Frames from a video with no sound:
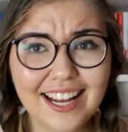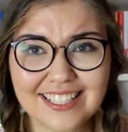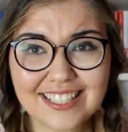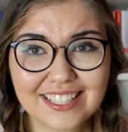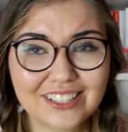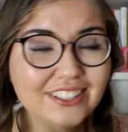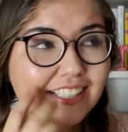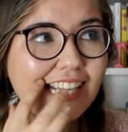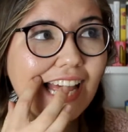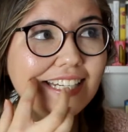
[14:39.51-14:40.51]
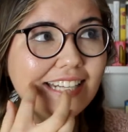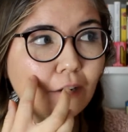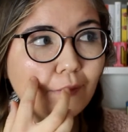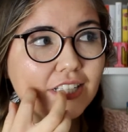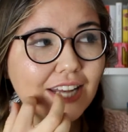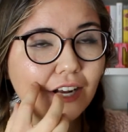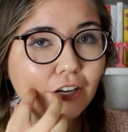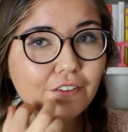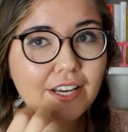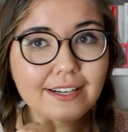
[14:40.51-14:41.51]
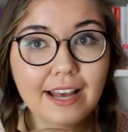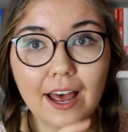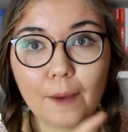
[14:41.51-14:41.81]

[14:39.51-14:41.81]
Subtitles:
just couldn't get that much out of it.